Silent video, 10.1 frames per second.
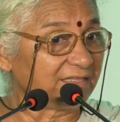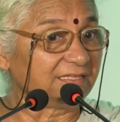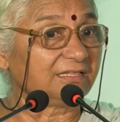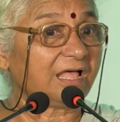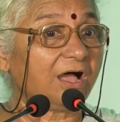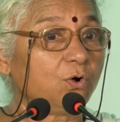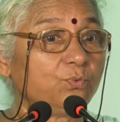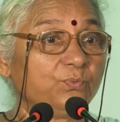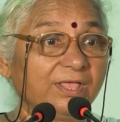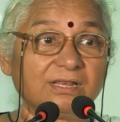then how
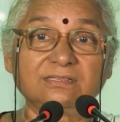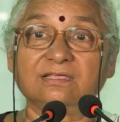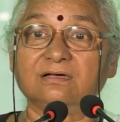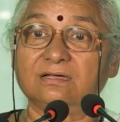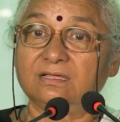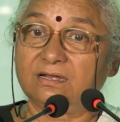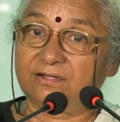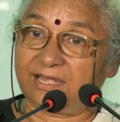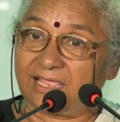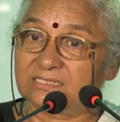will the
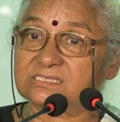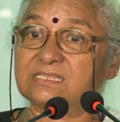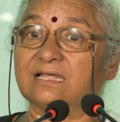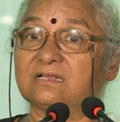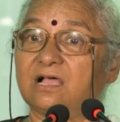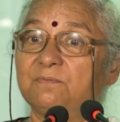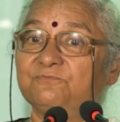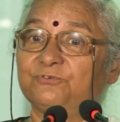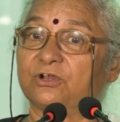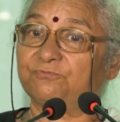rains that
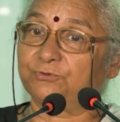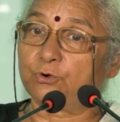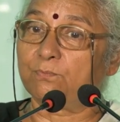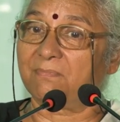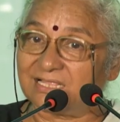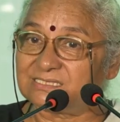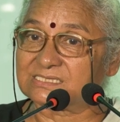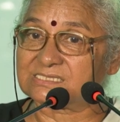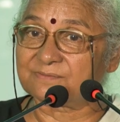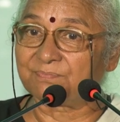come for a few
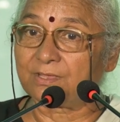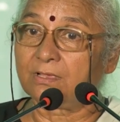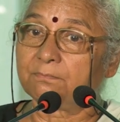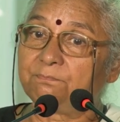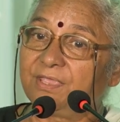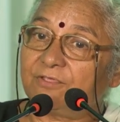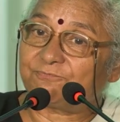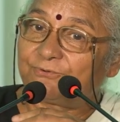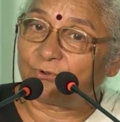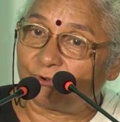months be
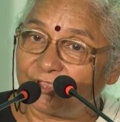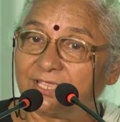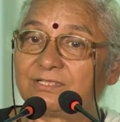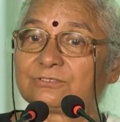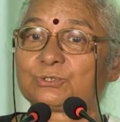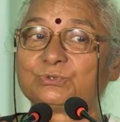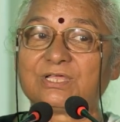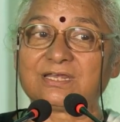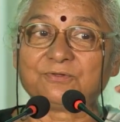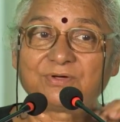flowing through
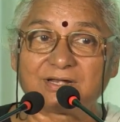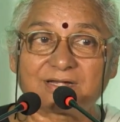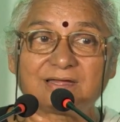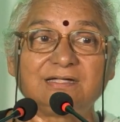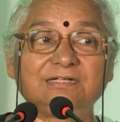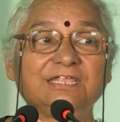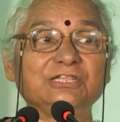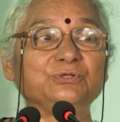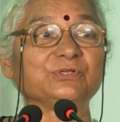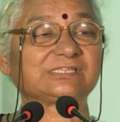the river
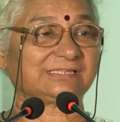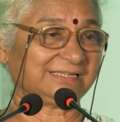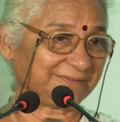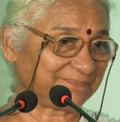continuously?